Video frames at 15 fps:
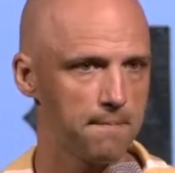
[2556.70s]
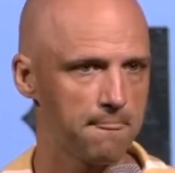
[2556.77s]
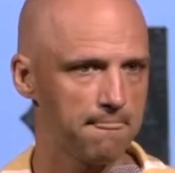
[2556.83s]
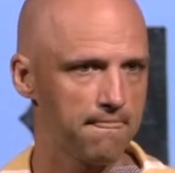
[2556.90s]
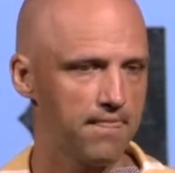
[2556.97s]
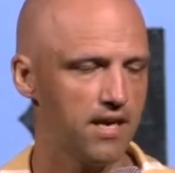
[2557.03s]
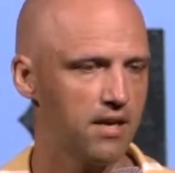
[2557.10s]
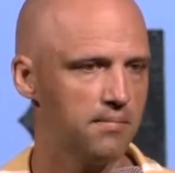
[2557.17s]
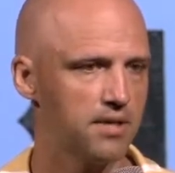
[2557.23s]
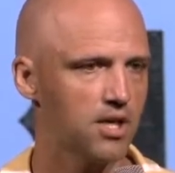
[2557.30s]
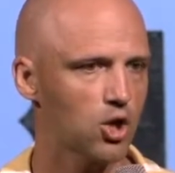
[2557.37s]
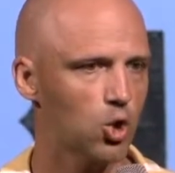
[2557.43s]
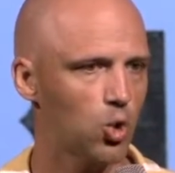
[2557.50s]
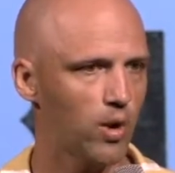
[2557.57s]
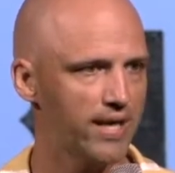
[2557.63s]
Then I'm going to
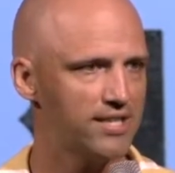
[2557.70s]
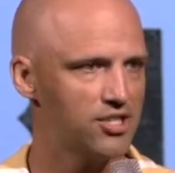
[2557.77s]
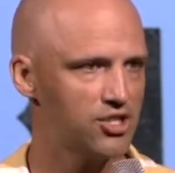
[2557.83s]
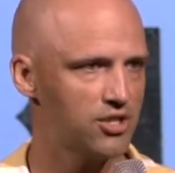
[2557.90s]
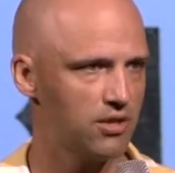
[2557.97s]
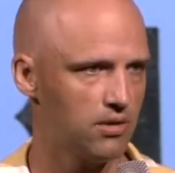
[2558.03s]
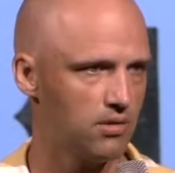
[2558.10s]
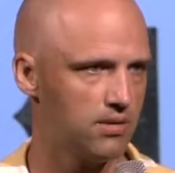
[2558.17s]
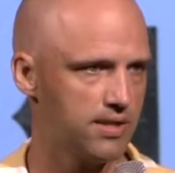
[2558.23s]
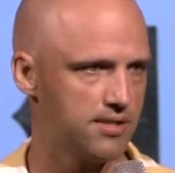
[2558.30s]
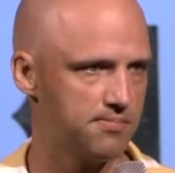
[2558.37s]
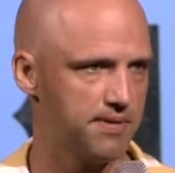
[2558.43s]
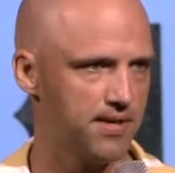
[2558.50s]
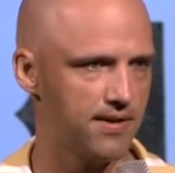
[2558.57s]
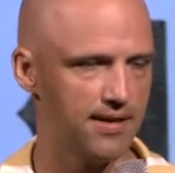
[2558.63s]
quench the Holy
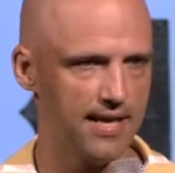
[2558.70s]
Spirit.